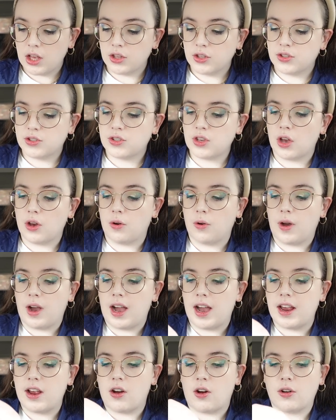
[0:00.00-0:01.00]
So
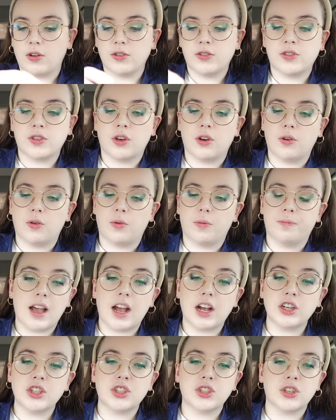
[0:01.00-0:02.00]

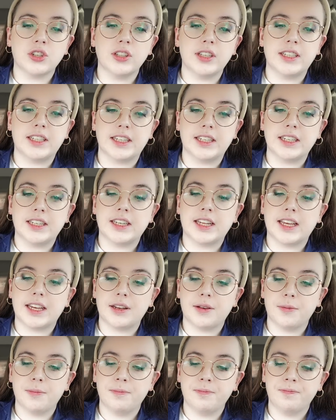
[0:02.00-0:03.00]
I surely didn't need
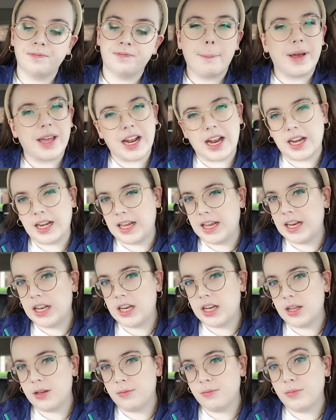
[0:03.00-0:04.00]
them, but I needed
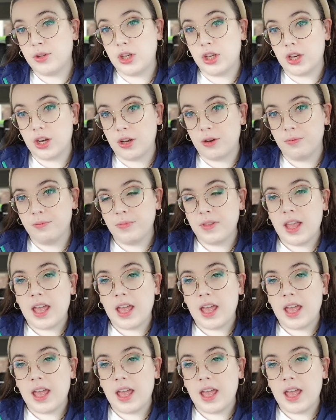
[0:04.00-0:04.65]
them, you know?